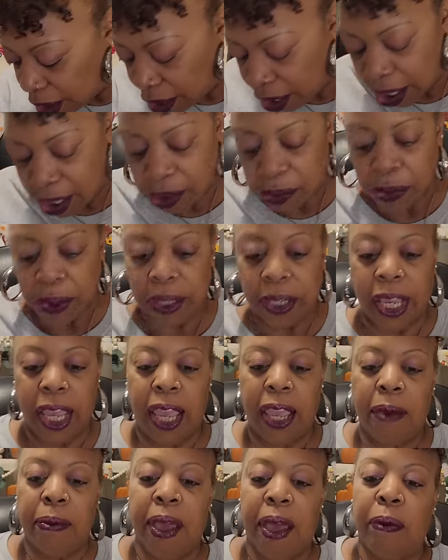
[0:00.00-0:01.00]
This one
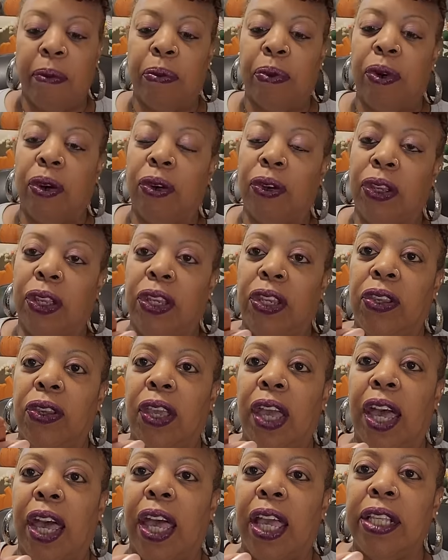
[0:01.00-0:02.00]
came out broken, you
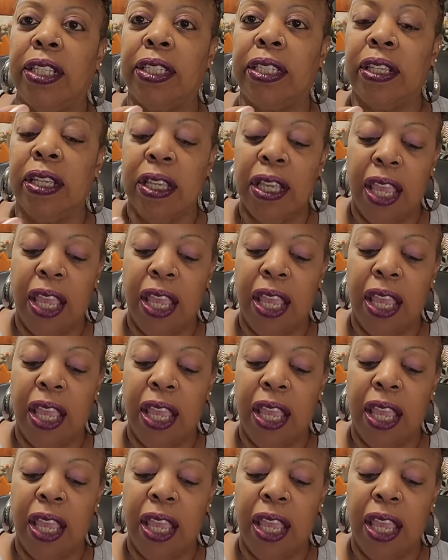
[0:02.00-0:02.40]
guys.